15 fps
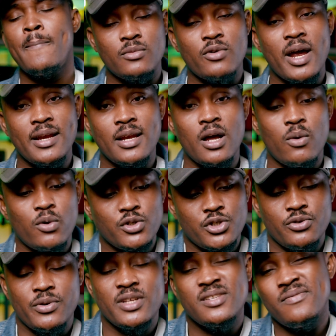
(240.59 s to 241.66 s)
Right now, what
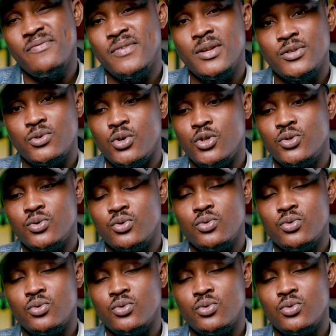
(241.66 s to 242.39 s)
generative field is going to